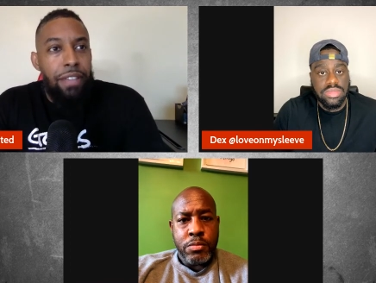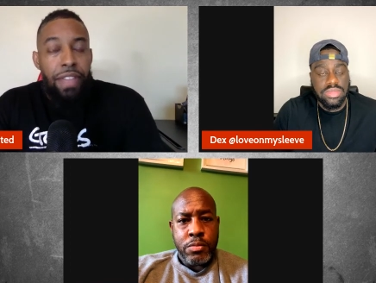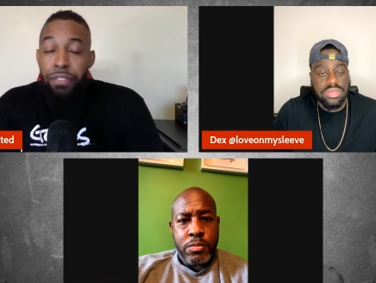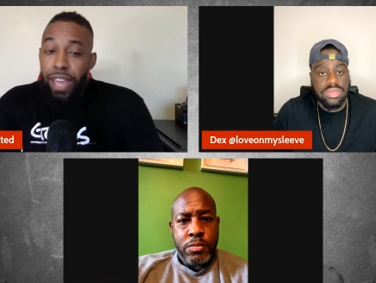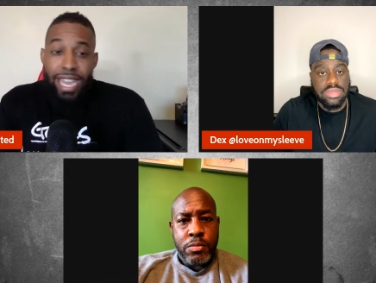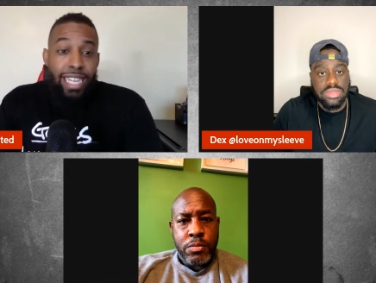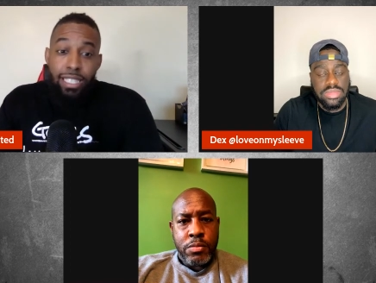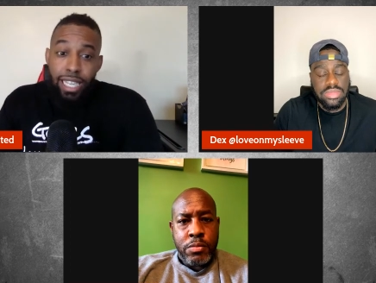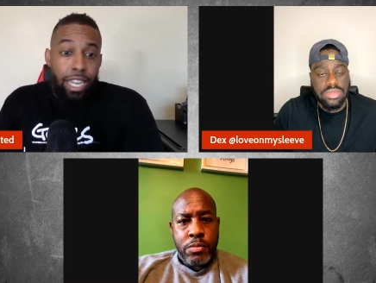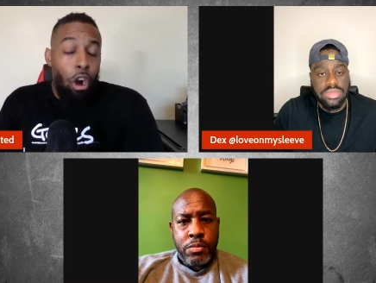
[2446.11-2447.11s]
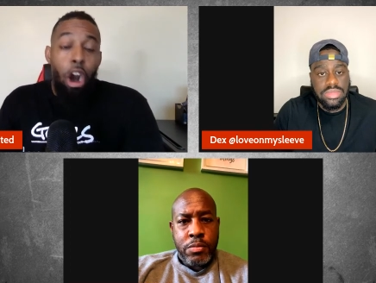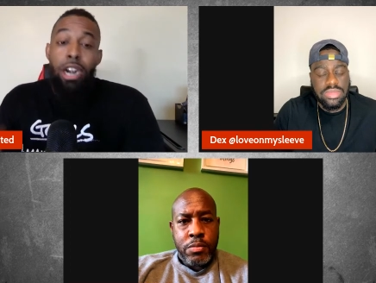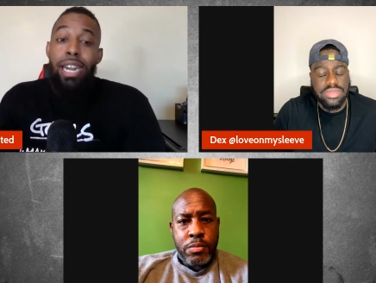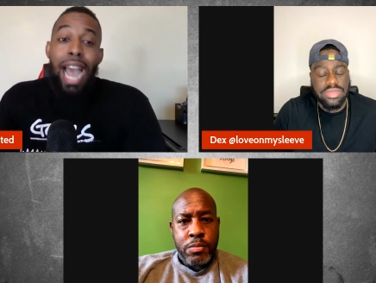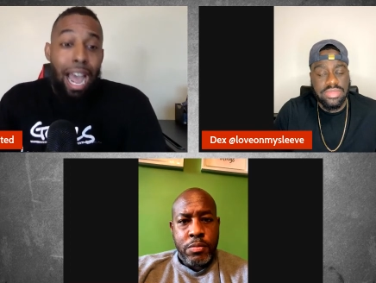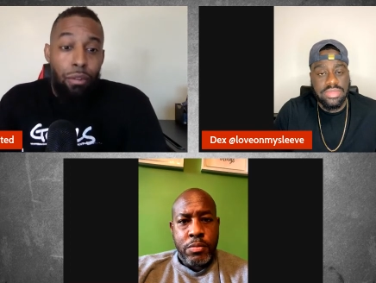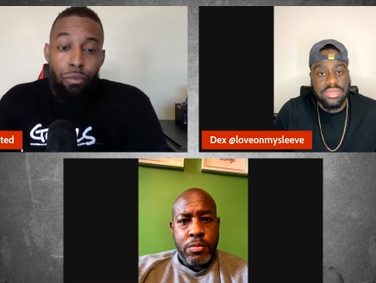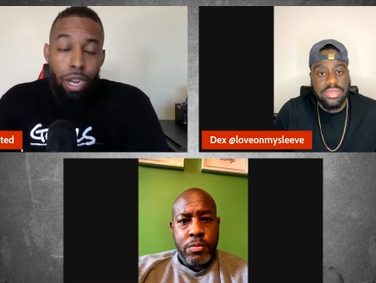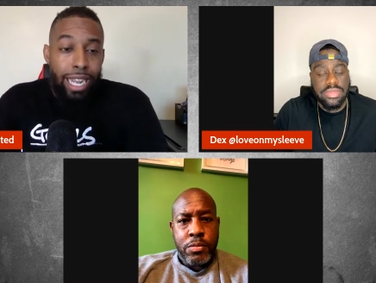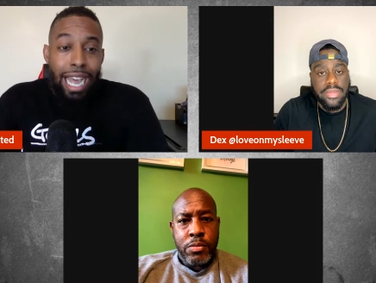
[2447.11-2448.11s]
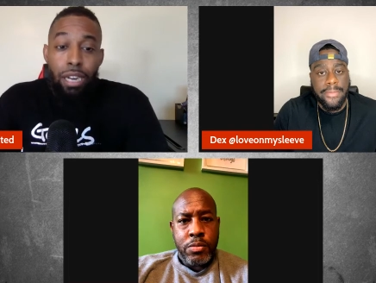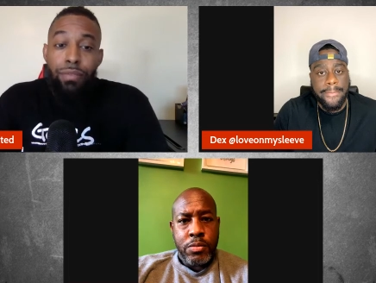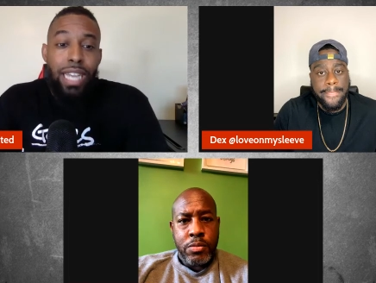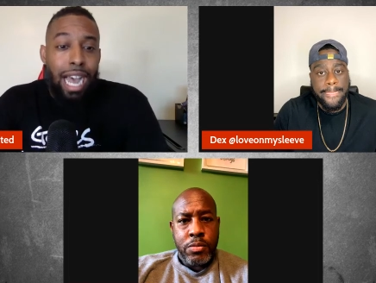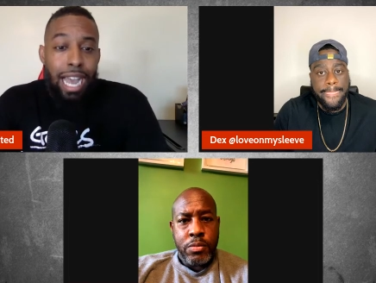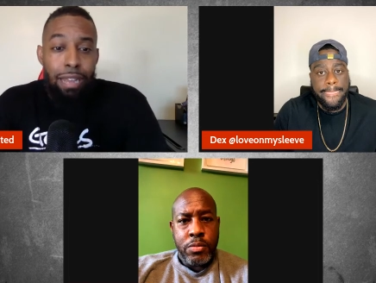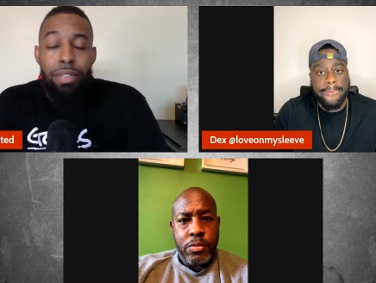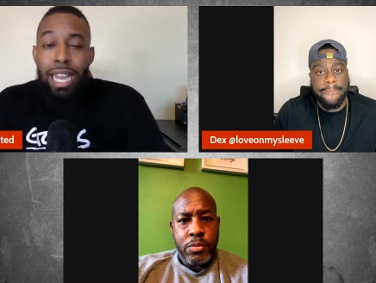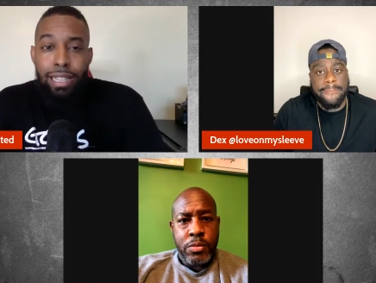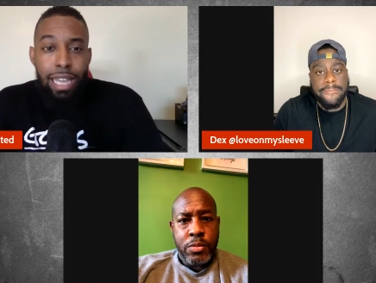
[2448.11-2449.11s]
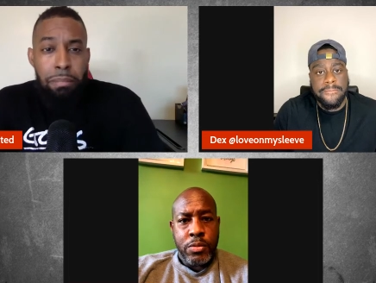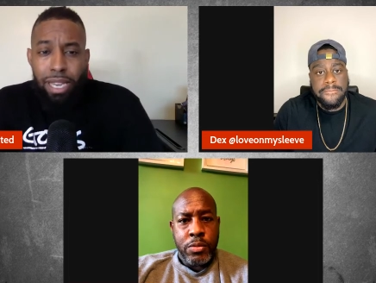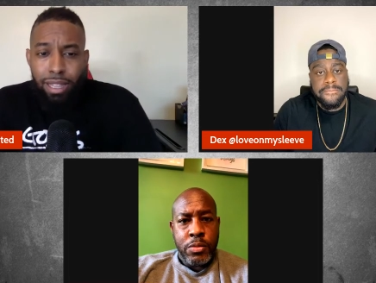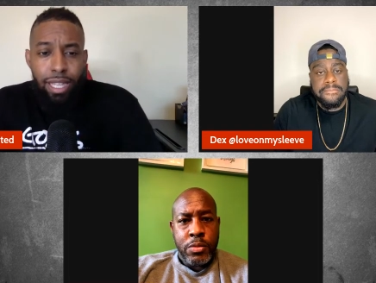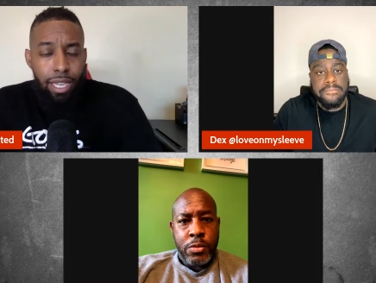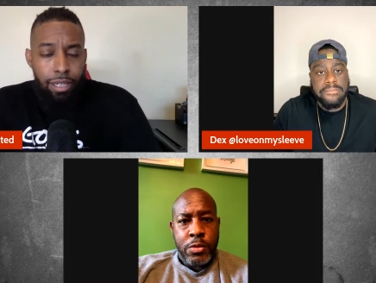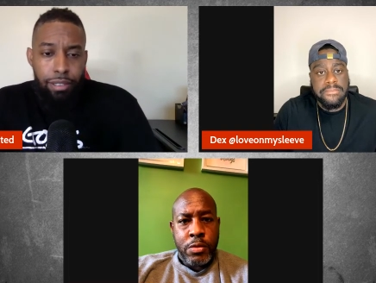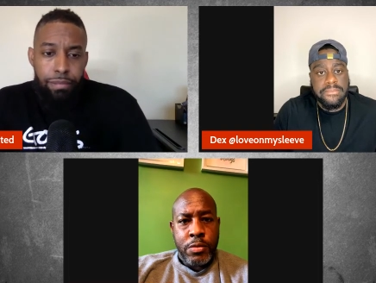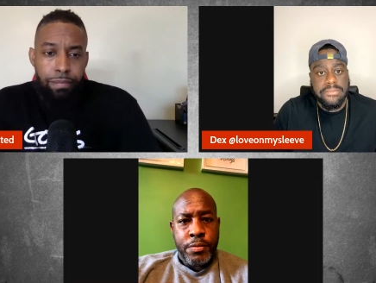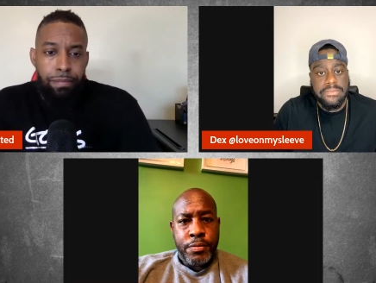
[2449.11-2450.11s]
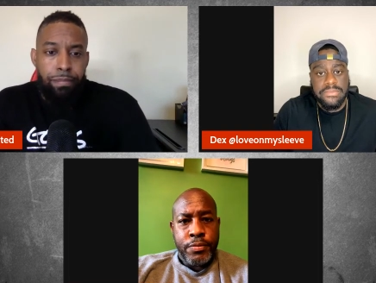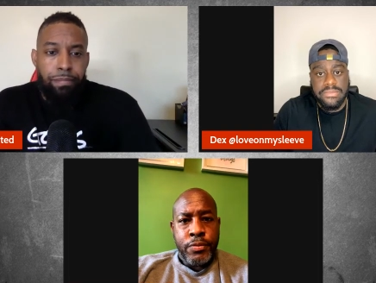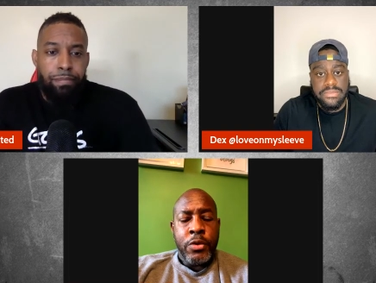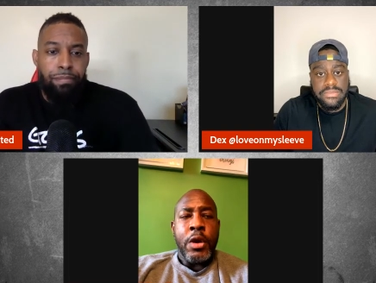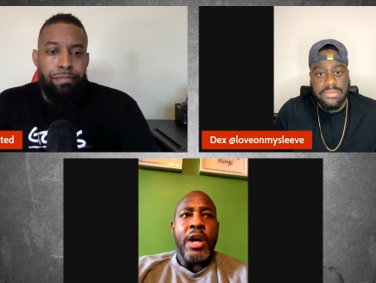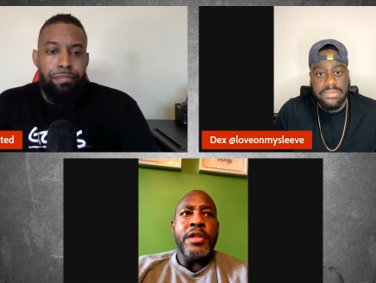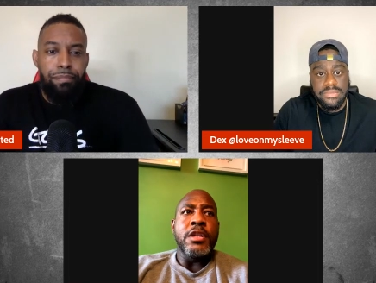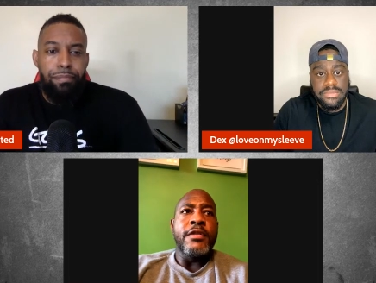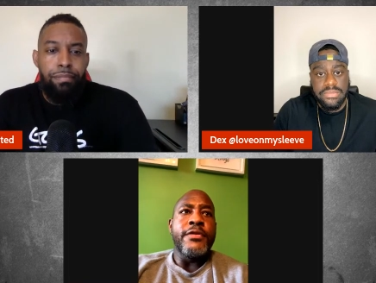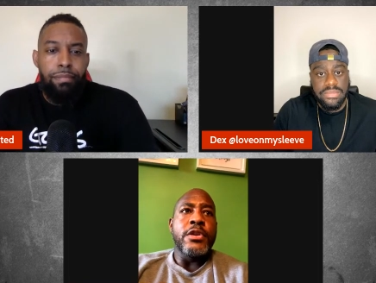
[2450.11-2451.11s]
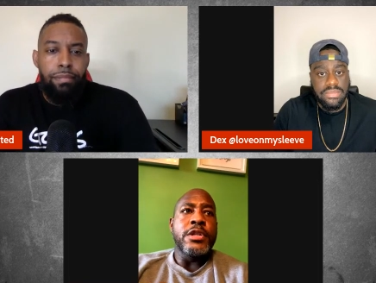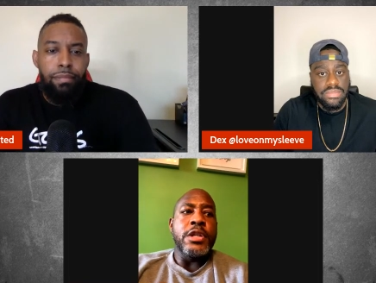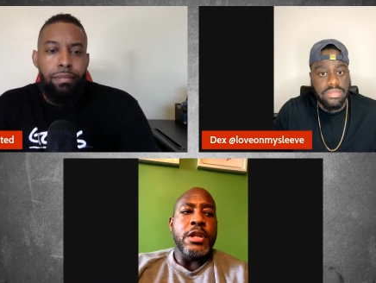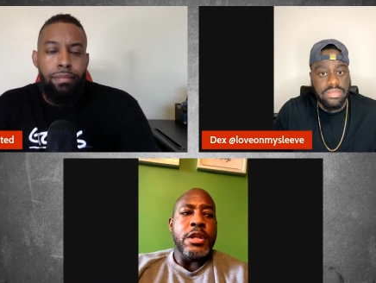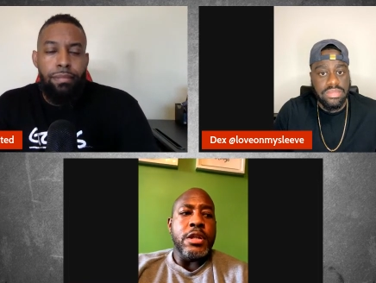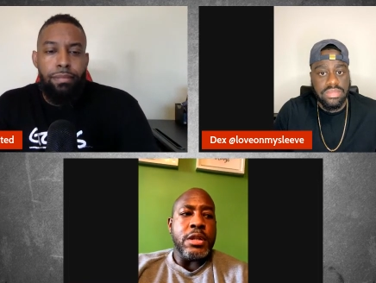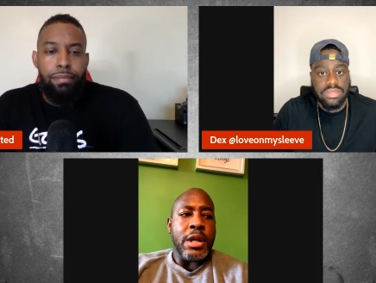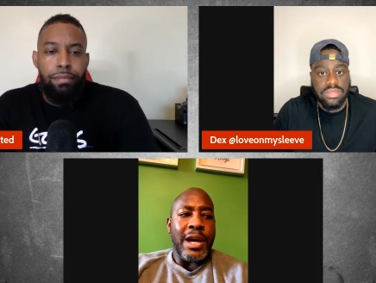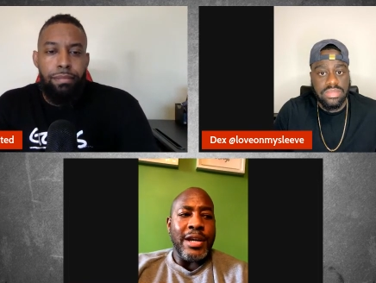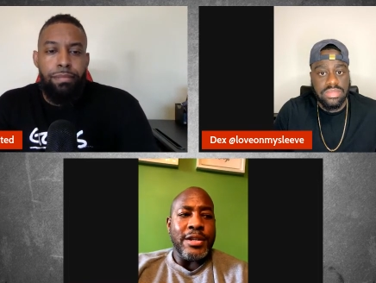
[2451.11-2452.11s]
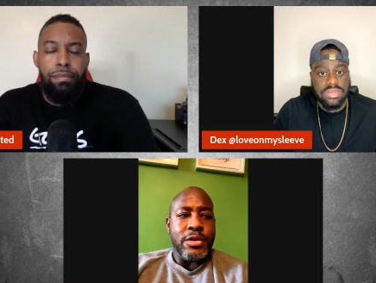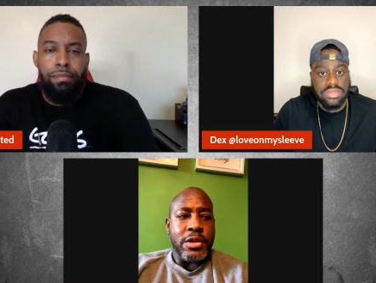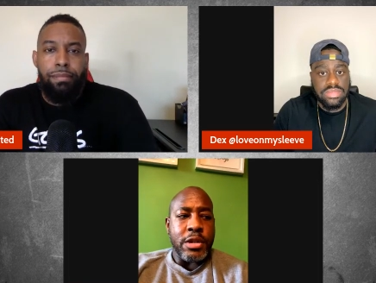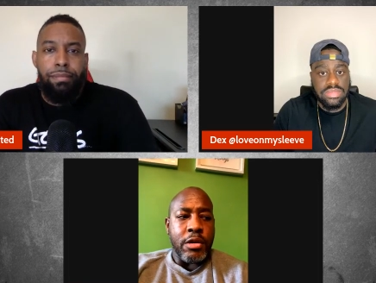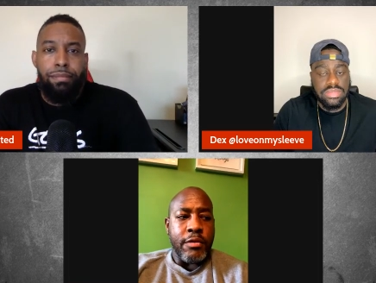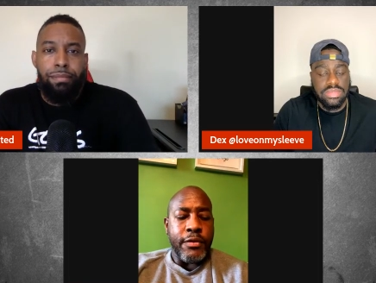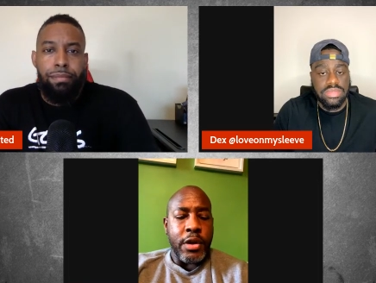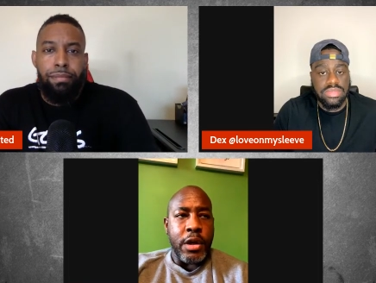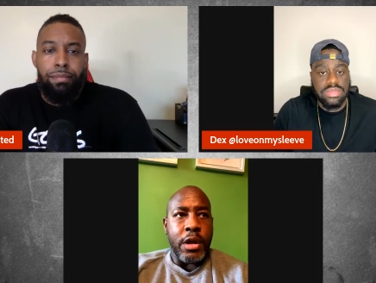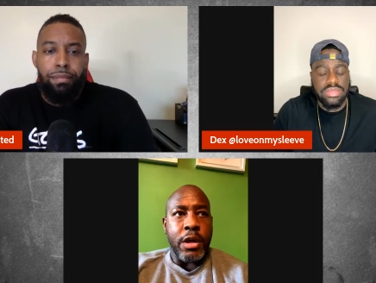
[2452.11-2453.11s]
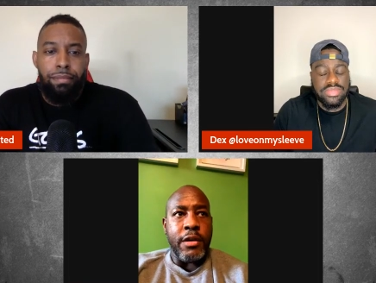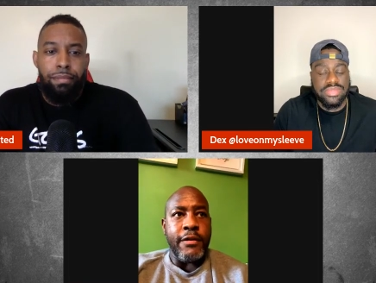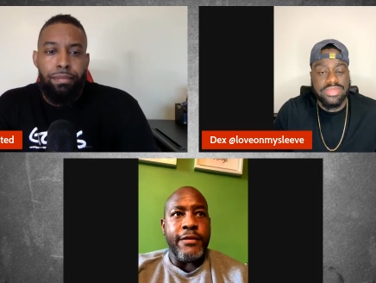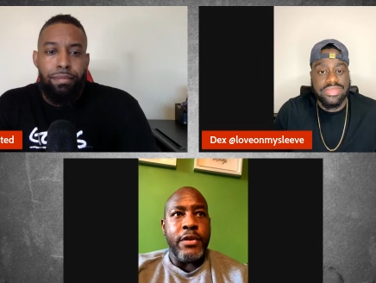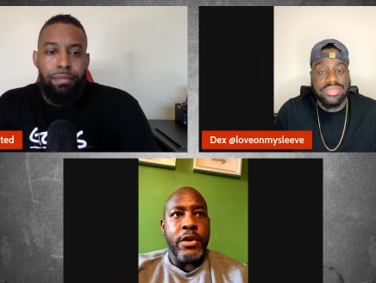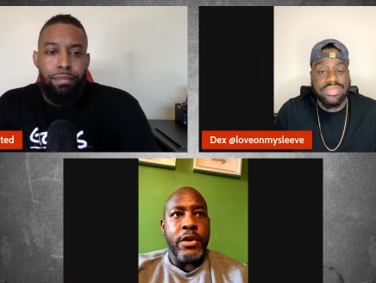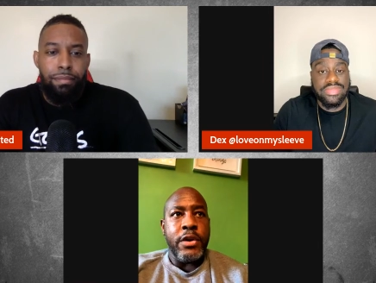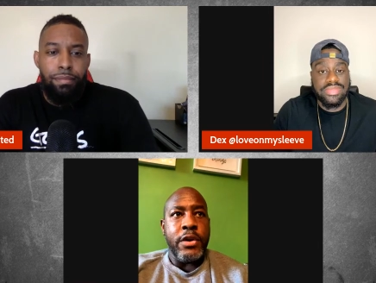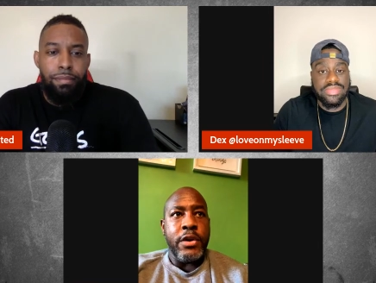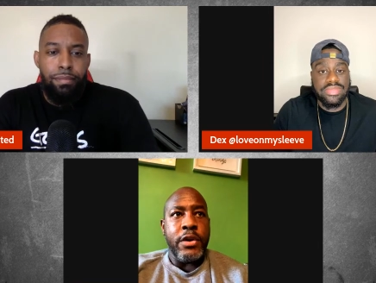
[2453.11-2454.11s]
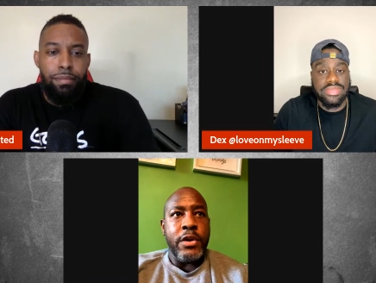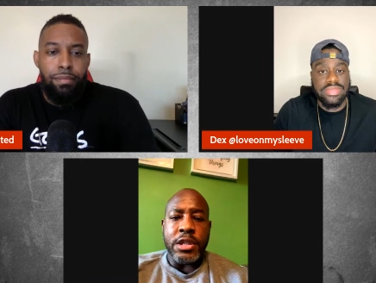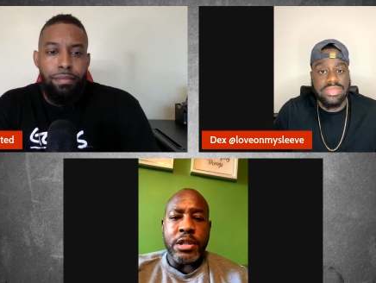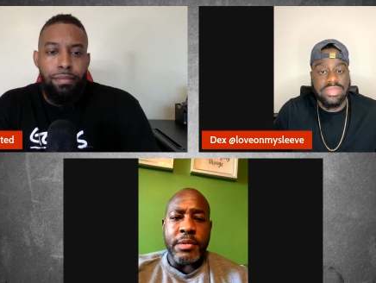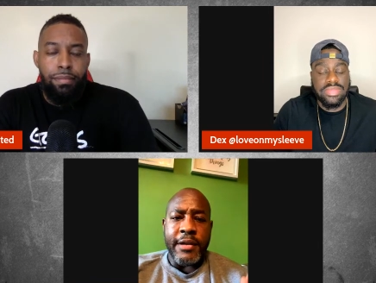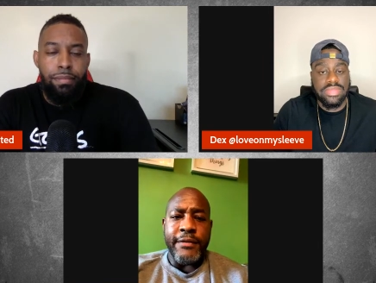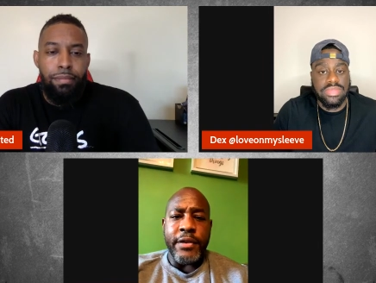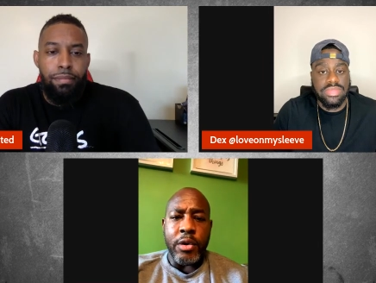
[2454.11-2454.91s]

Speaker 1: that they indeed are not running out of time like they may think?
Speaker 2: I think the first thing is ask yourself if those relationships that